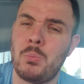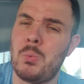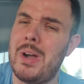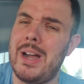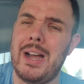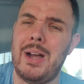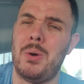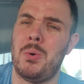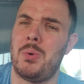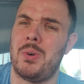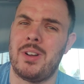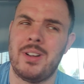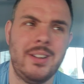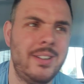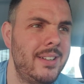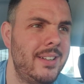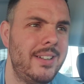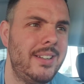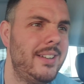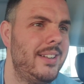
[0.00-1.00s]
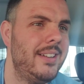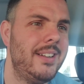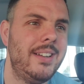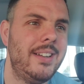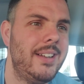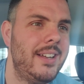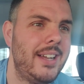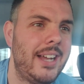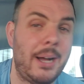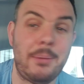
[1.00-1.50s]
Wow.
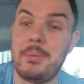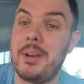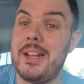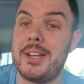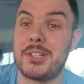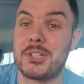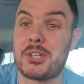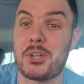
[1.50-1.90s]
I'm learning